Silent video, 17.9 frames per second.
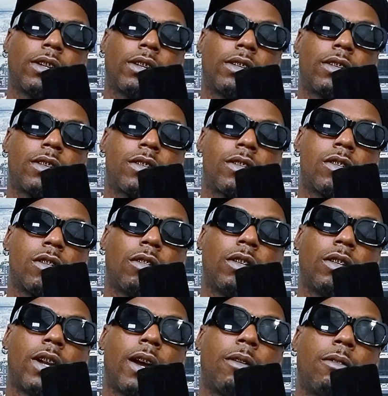So
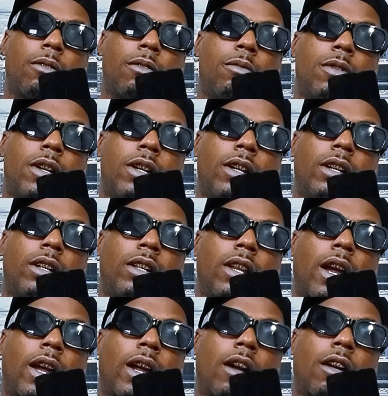that would be
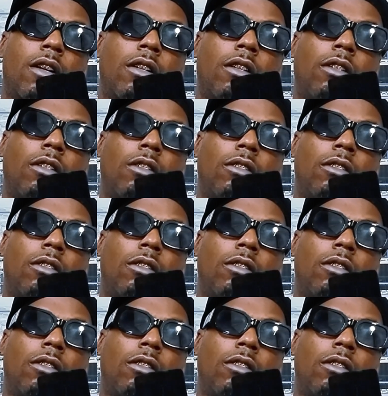oh